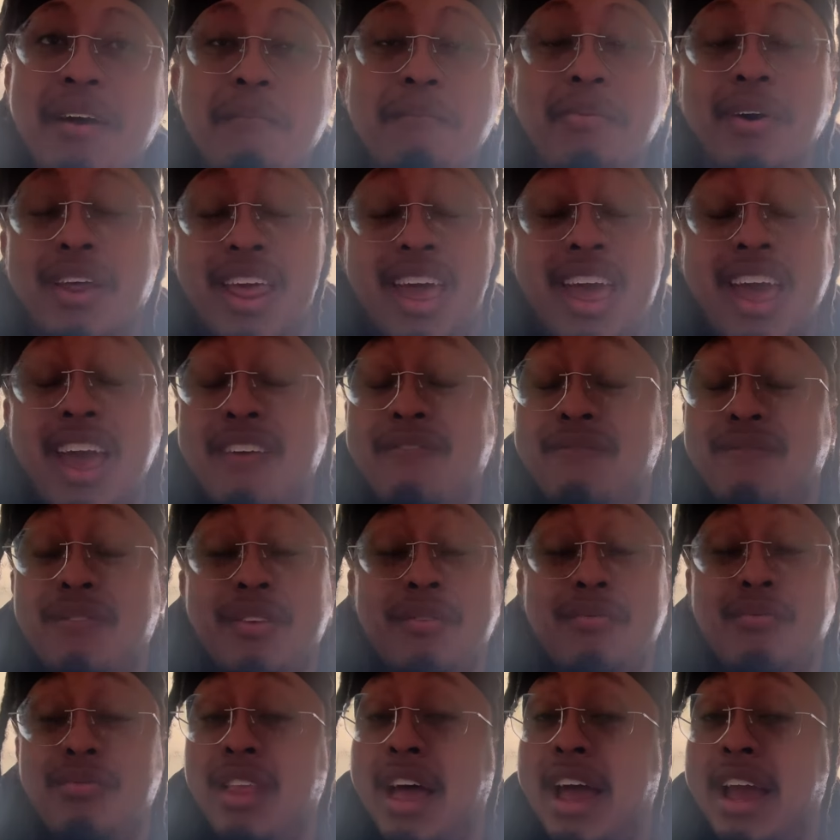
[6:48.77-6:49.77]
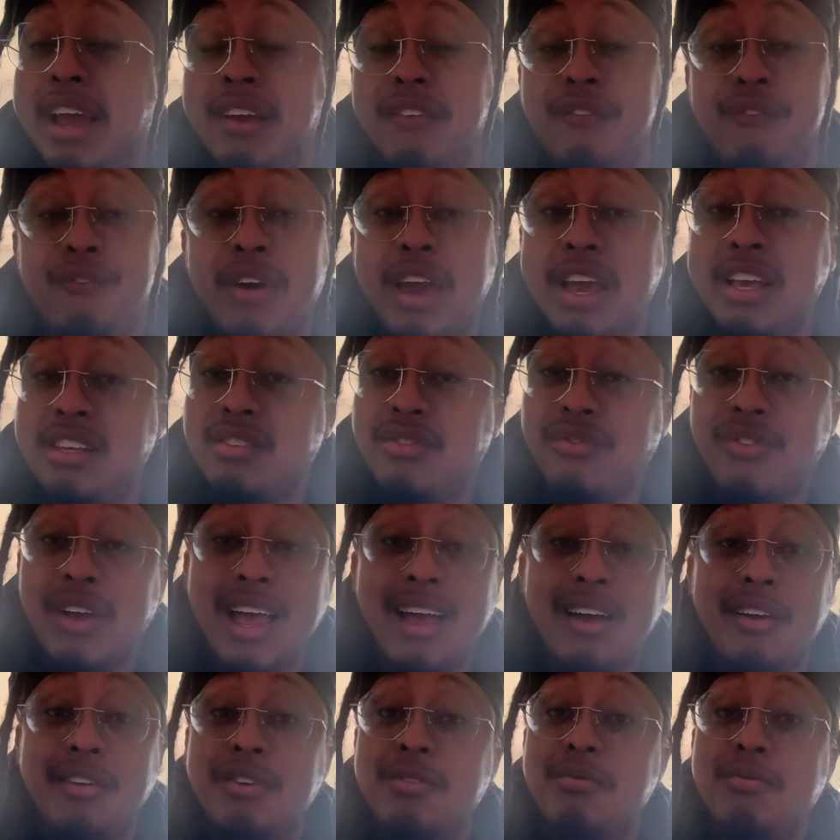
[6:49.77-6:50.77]
But at like face
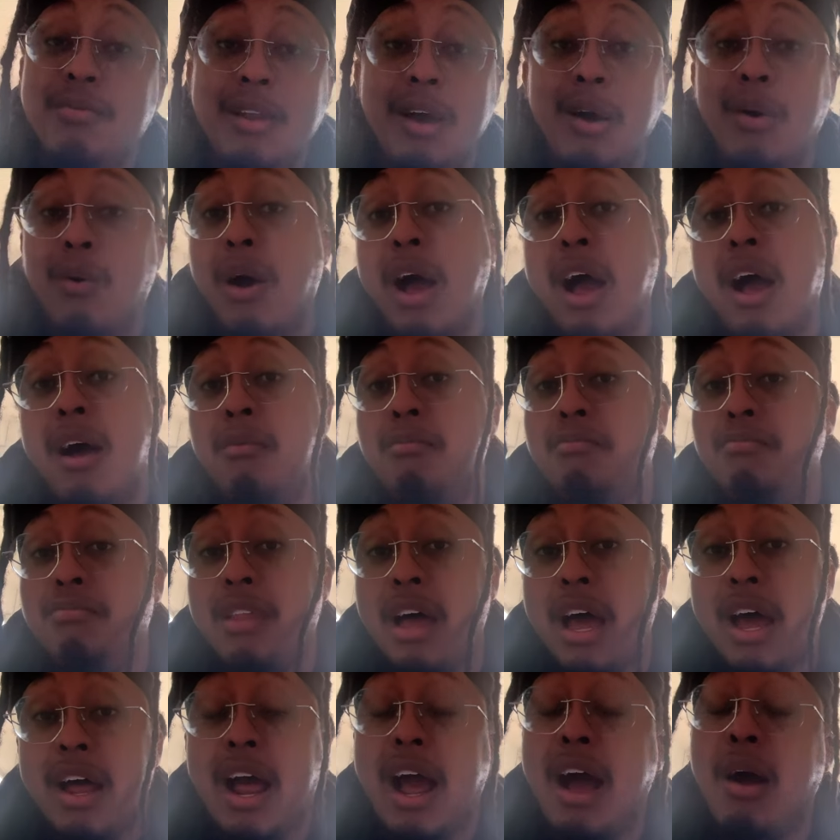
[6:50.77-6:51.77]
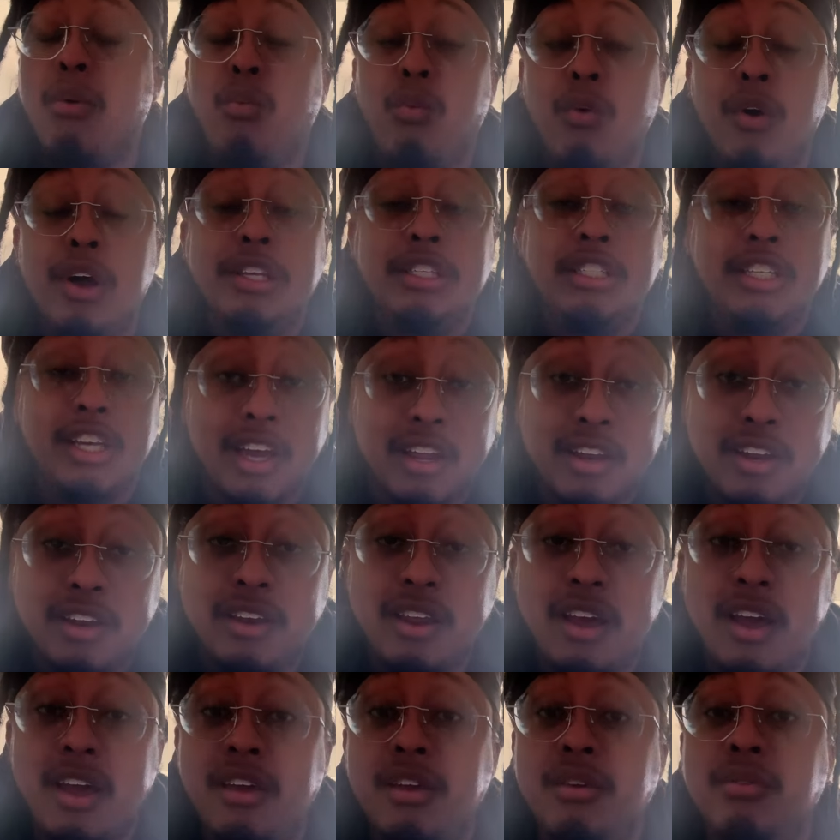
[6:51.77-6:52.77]
value, no, I'm not. I want Jaden
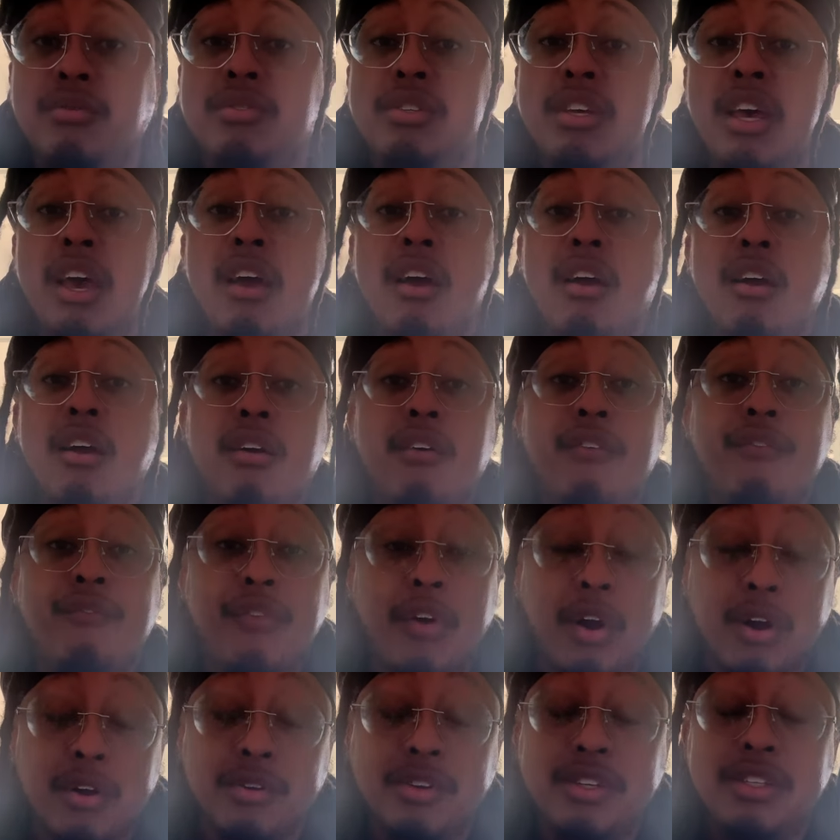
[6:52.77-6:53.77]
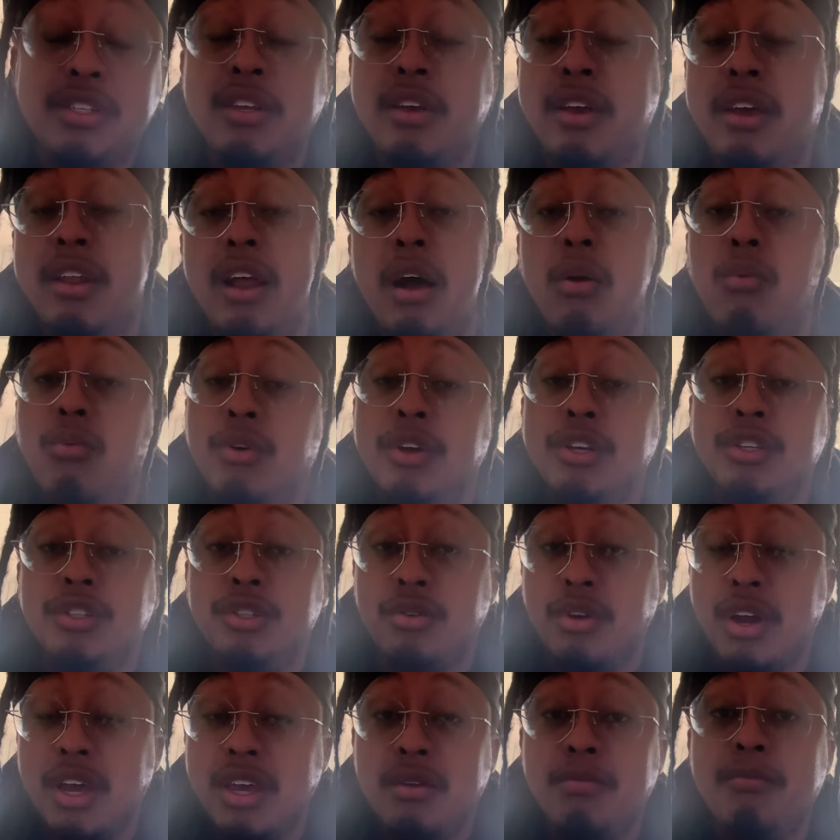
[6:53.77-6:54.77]
Daniels first, and I want
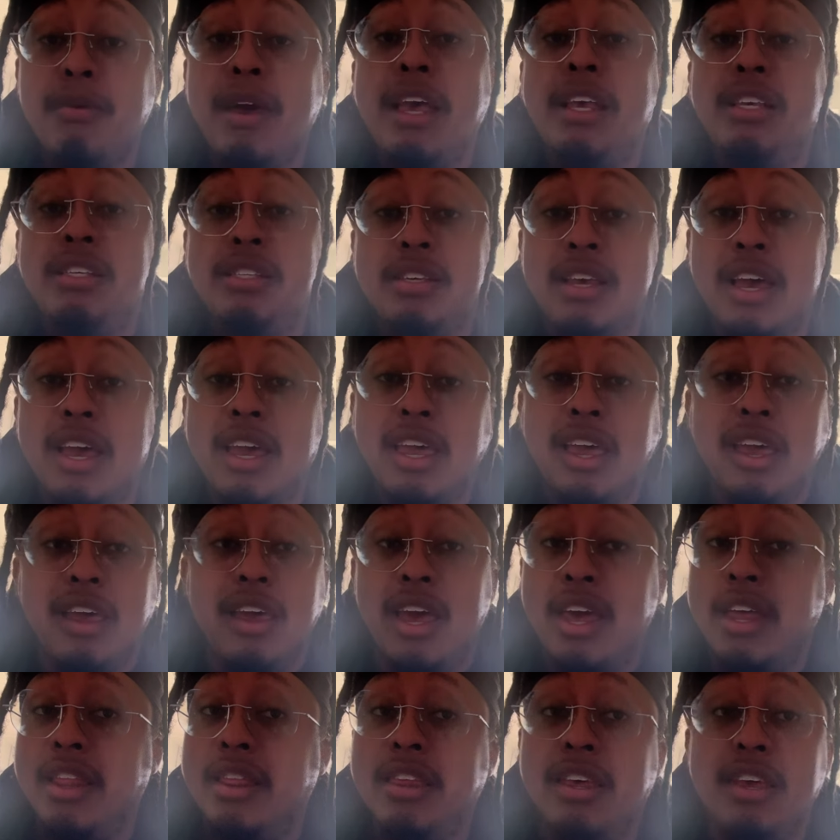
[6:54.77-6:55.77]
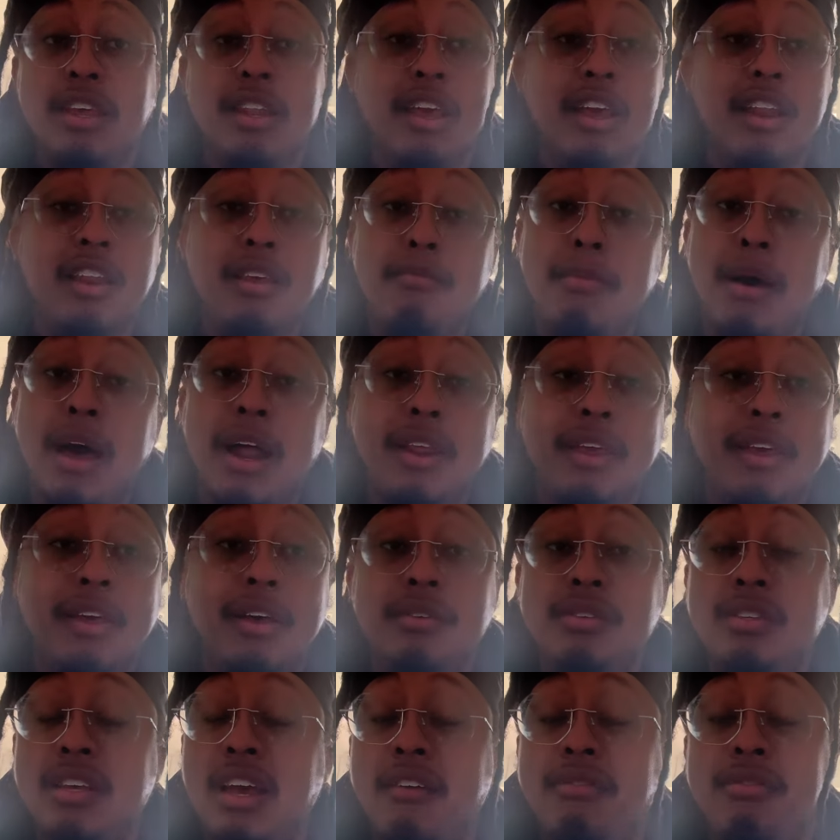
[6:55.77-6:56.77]
Drake May second, and then anybody
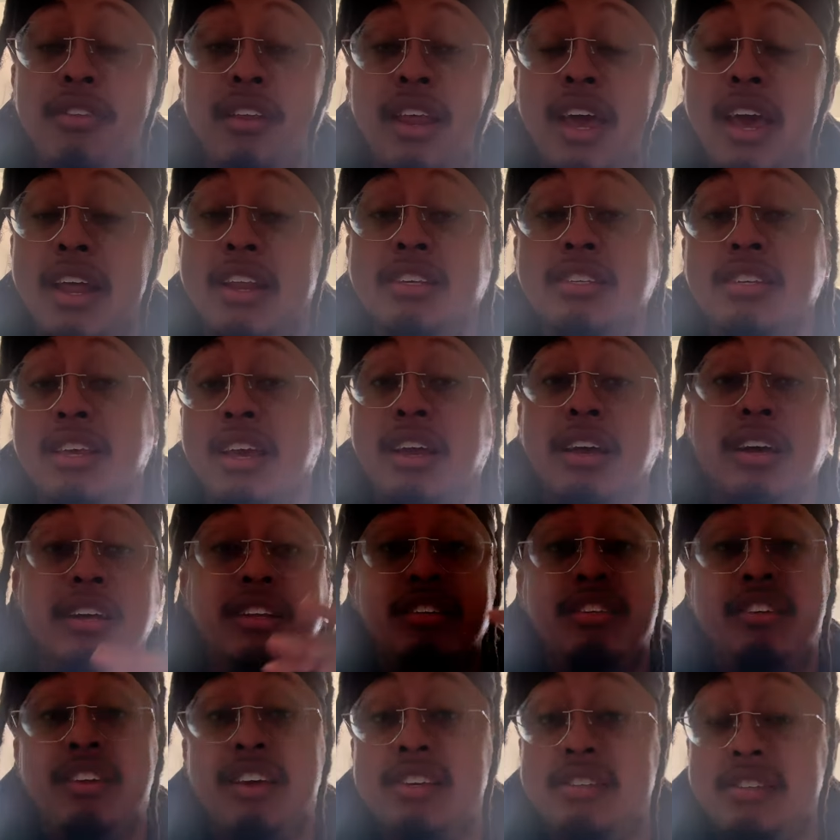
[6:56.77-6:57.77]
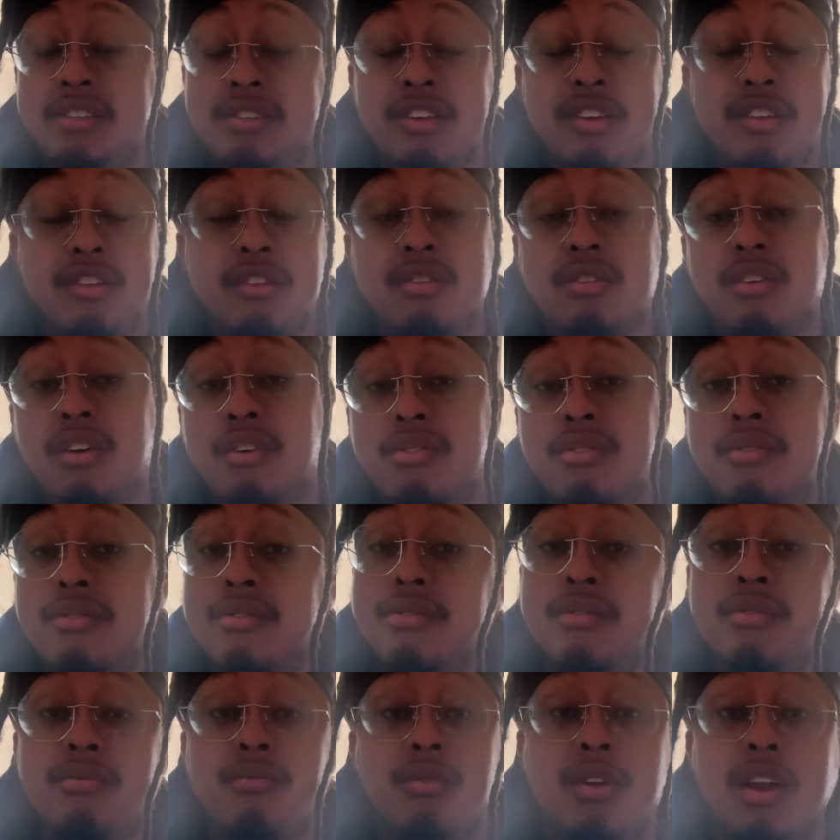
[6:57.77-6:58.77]
else after that is like a distant
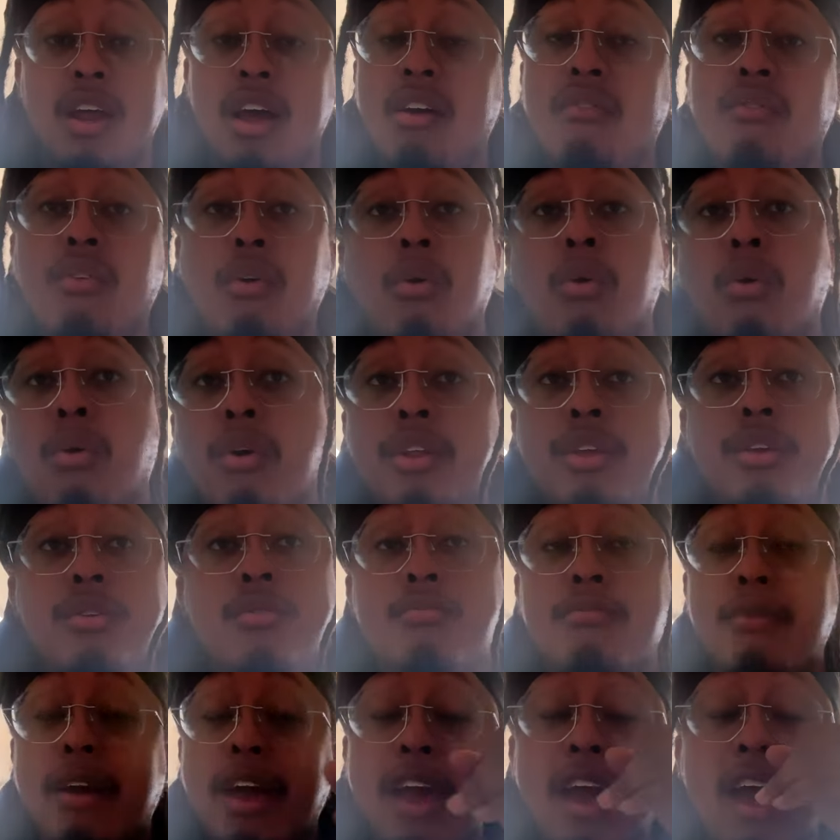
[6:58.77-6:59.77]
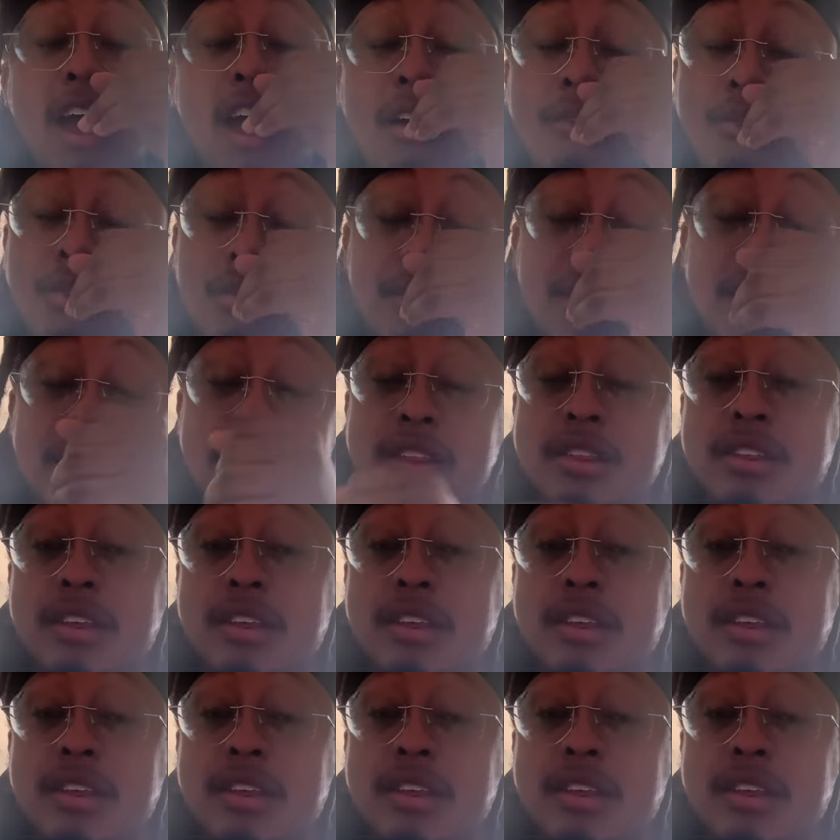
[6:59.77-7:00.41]
third, whatever order you may have them in and